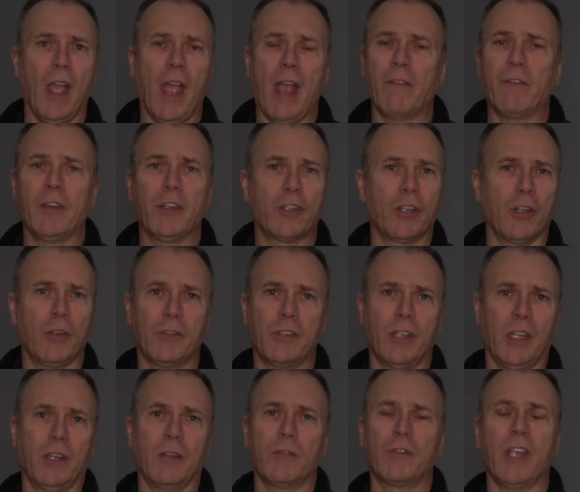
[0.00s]
every
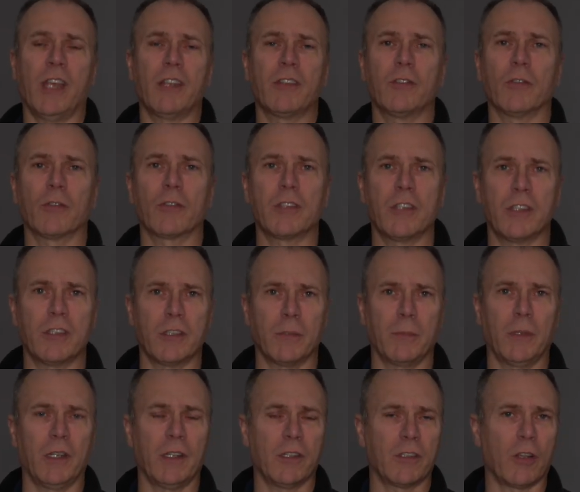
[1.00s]
Tuesday you test your
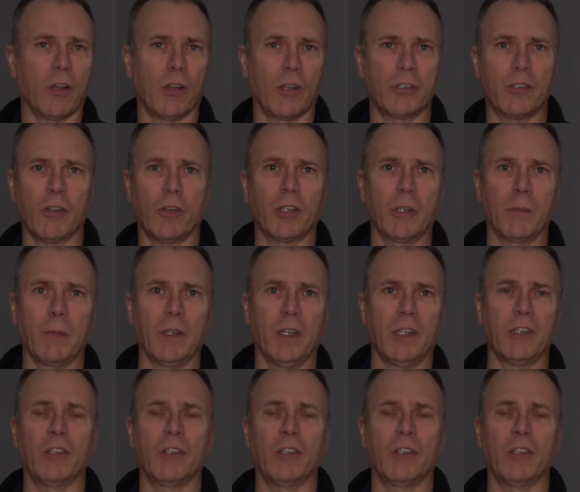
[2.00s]
system and it's got a document,